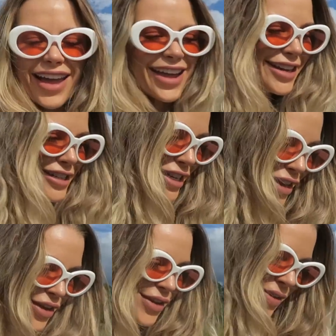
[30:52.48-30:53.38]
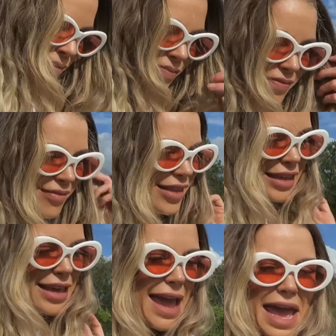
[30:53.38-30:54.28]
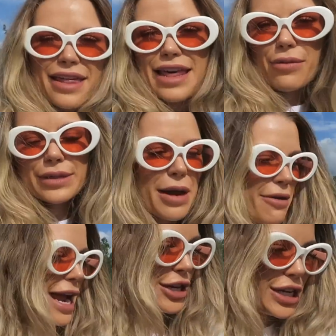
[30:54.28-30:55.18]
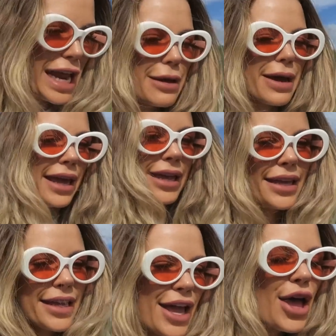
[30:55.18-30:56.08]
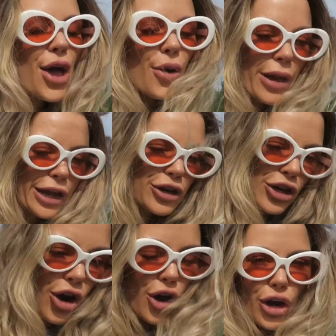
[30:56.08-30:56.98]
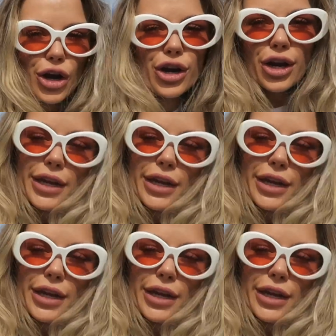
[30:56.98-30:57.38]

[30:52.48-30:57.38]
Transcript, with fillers: And yeah, that was my reaction. Anyway, we're gonna go